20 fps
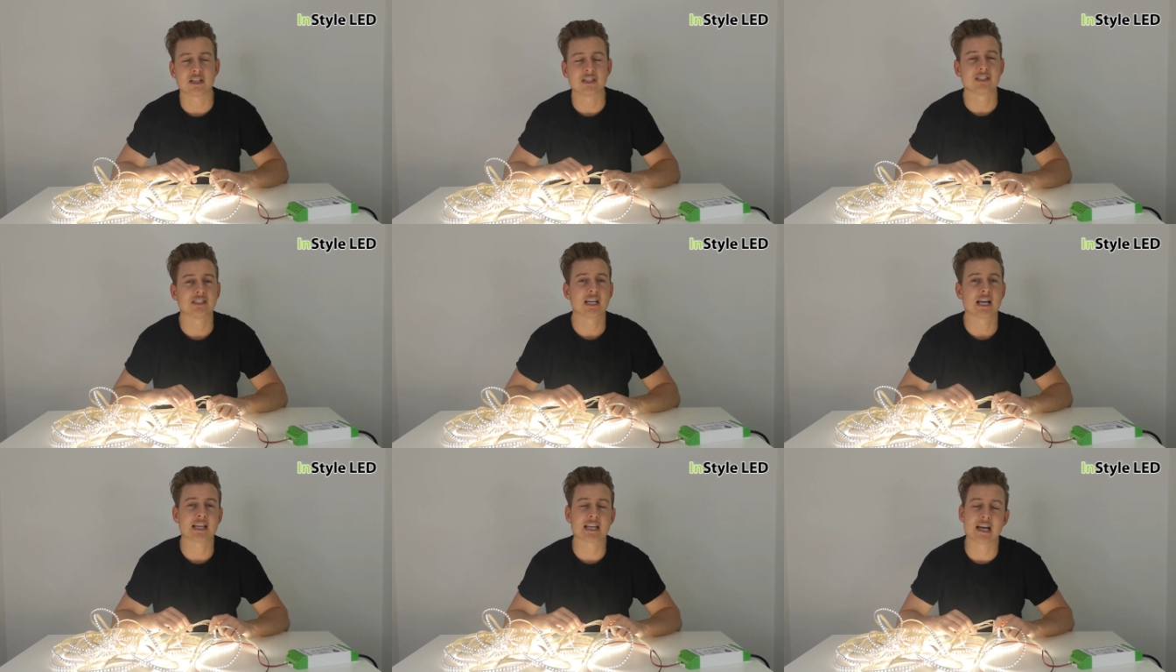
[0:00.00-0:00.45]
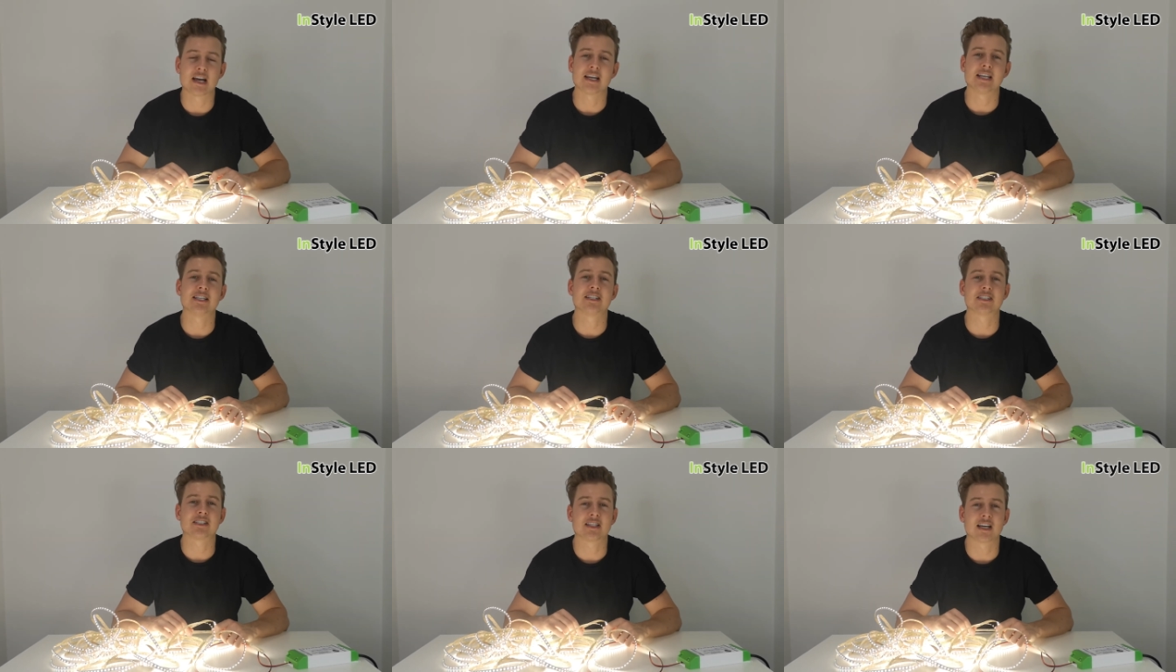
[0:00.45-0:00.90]
and check
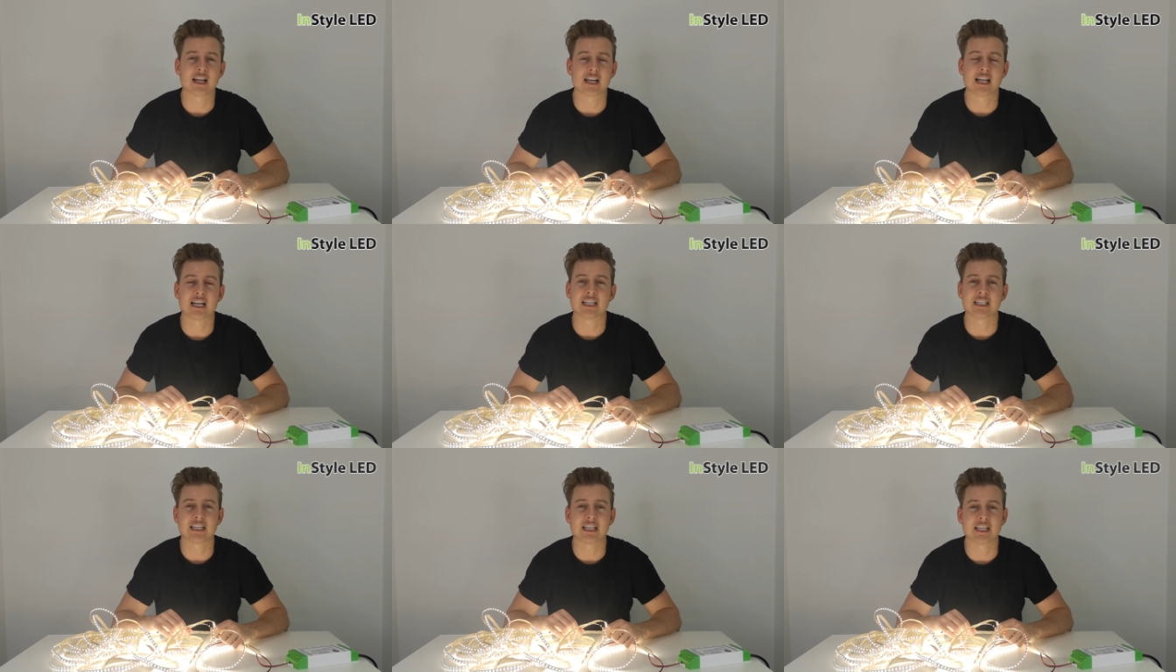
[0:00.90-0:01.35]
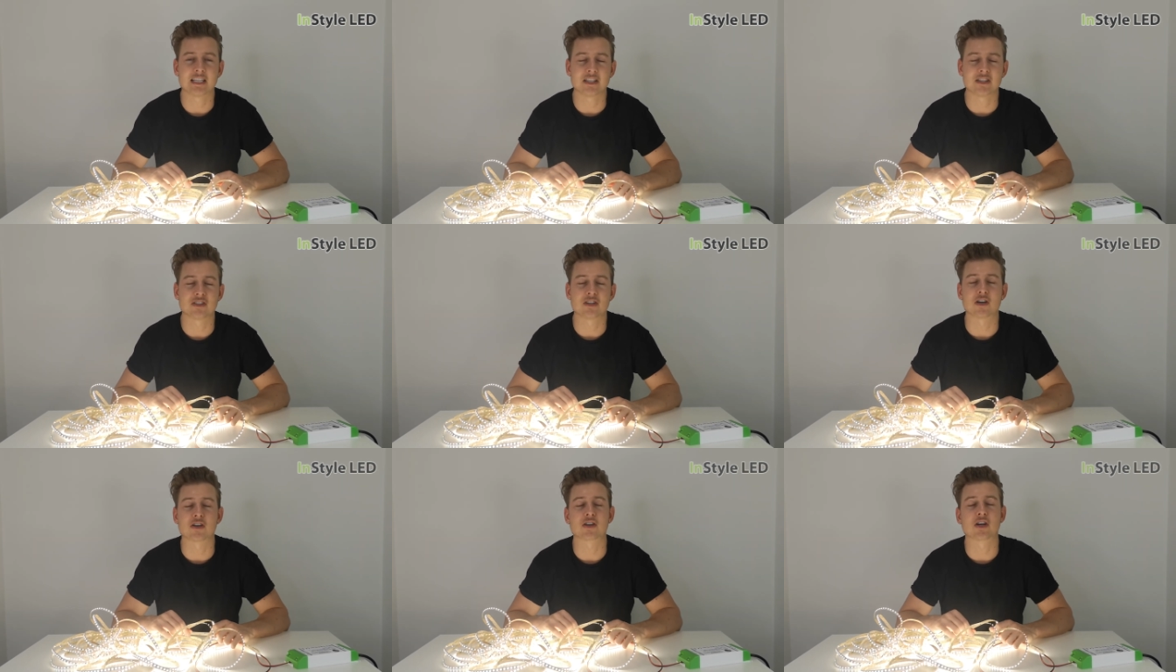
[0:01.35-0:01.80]
out
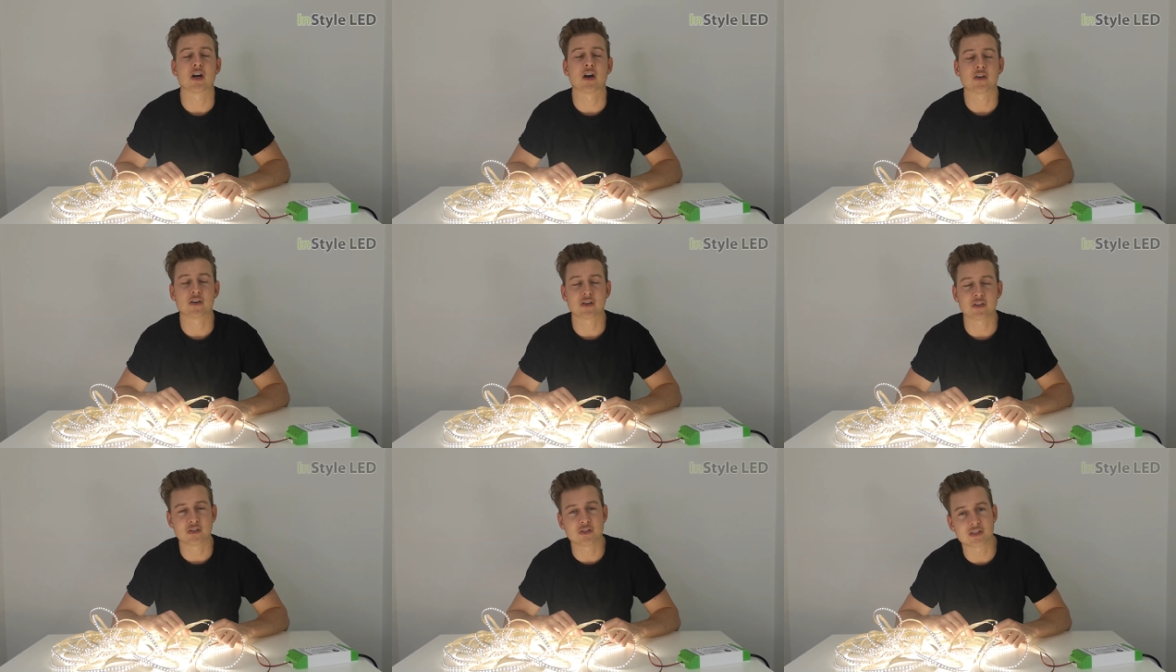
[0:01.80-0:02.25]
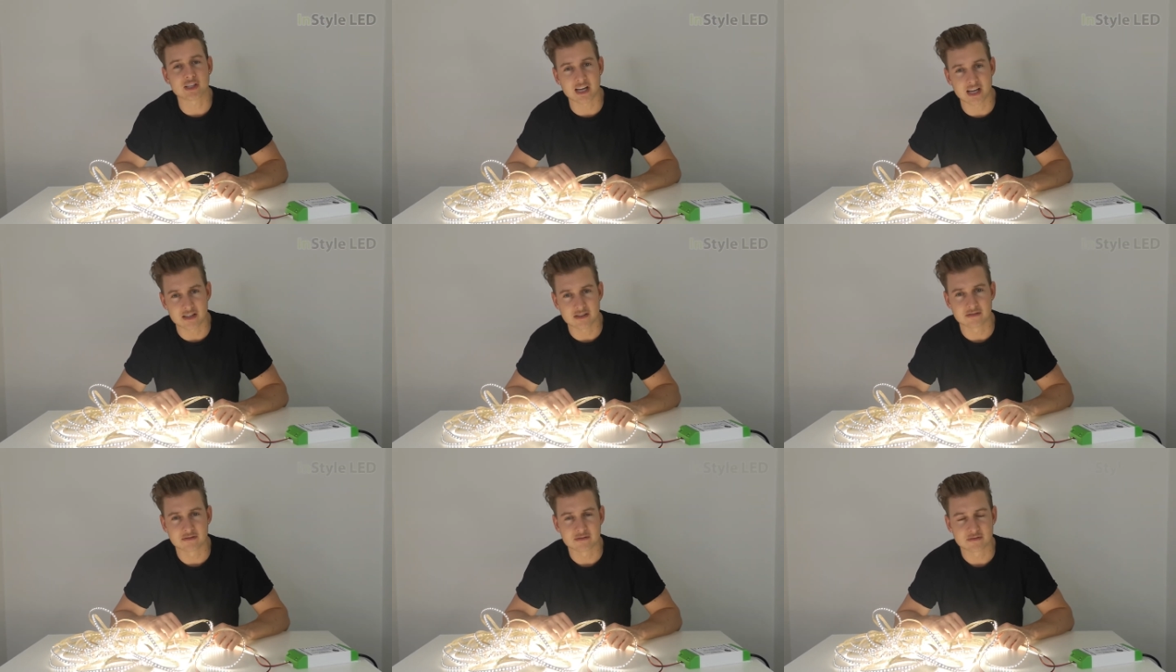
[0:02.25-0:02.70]

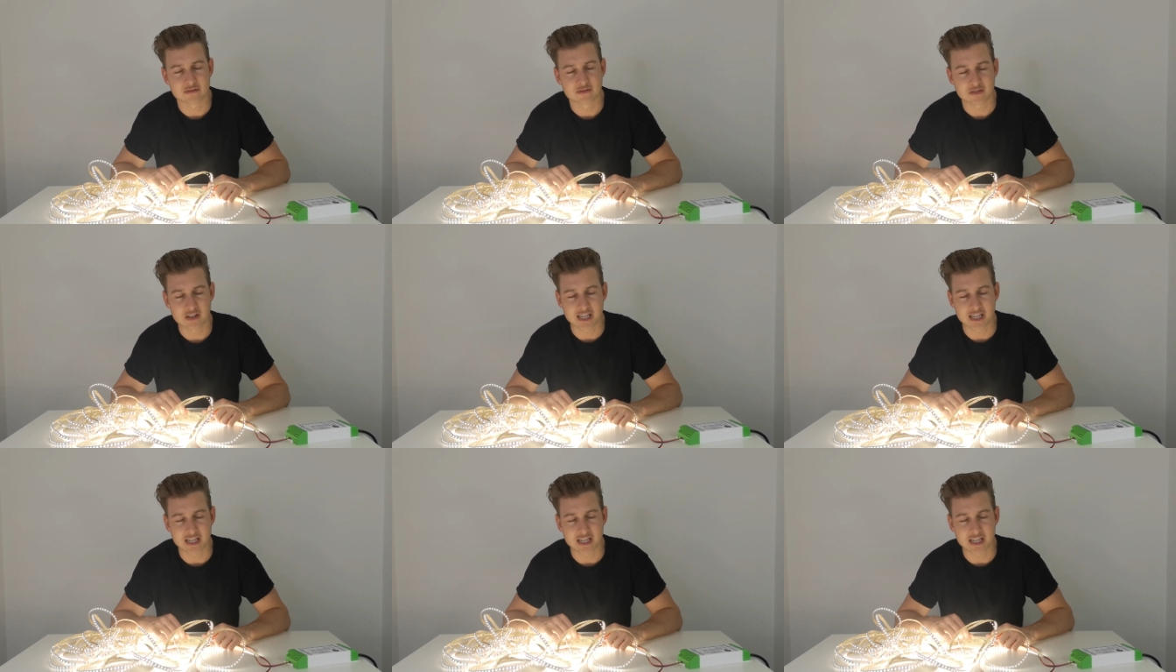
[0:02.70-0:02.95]
instyleled.co.uk.